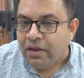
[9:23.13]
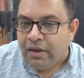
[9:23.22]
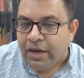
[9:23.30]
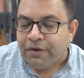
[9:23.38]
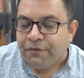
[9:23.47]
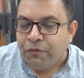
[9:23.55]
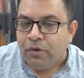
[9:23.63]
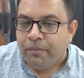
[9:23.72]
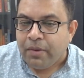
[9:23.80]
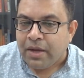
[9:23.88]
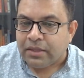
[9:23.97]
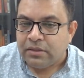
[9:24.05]
Eightfold
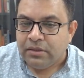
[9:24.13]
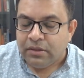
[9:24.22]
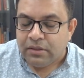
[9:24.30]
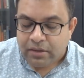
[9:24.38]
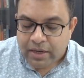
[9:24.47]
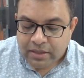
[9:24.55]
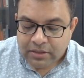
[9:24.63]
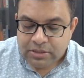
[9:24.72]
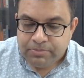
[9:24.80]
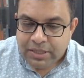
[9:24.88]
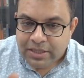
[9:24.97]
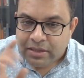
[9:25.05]
Path, right?
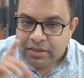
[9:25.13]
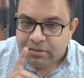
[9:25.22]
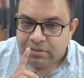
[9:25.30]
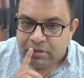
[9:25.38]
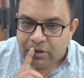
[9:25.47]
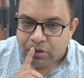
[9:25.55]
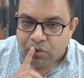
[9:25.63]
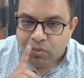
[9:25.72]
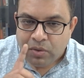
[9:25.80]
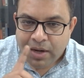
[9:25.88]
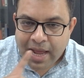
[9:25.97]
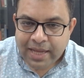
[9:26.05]
Speaking no
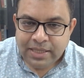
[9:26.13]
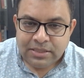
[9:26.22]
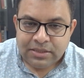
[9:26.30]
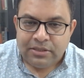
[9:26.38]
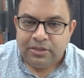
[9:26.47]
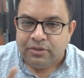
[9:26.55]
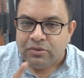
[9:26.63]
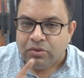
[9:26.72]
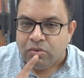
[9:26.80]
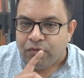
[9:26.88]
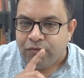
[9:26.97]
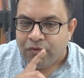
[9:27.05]
lies,
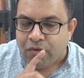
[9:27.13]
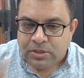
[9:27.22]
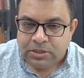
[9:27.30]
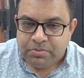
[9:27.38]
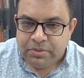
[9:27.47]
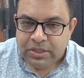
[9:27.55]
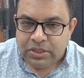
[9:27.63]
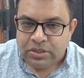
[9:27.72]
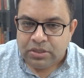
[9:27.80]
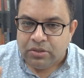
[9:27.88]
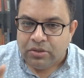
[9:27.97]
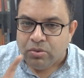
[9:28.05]
no false speech,
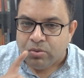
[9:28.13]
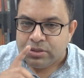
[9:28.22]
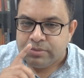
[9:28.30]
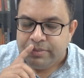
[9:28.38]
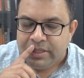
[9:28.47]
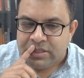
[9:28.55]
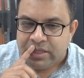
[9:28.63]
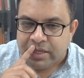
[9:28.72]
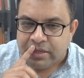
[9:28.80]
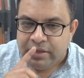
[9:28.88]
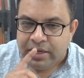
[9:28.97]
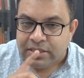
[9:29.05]
no speech
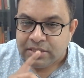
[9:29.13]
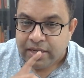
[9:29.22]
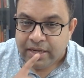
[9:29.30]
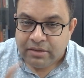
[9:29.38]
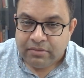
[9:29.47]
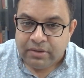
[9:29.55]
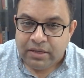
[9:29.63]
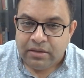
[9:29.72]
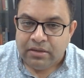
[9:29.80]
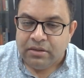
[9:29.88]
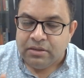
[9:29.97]
that creates hatred.